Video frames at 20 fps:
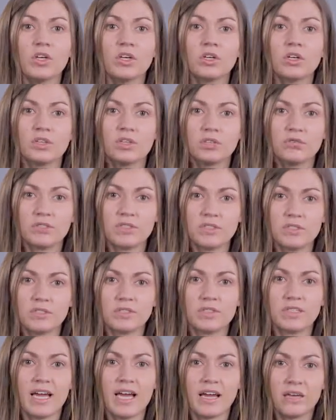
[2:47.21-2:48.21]
could result
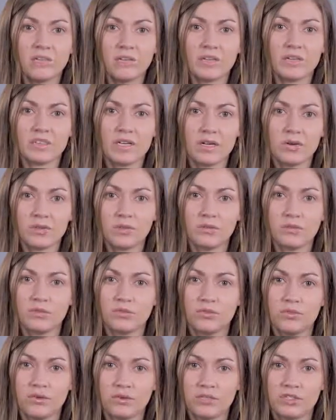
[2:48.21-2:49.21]
in adverse outcomes
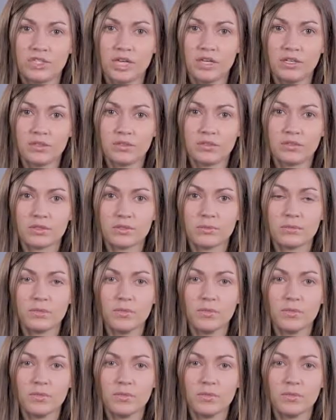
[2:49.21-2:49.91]
for the child.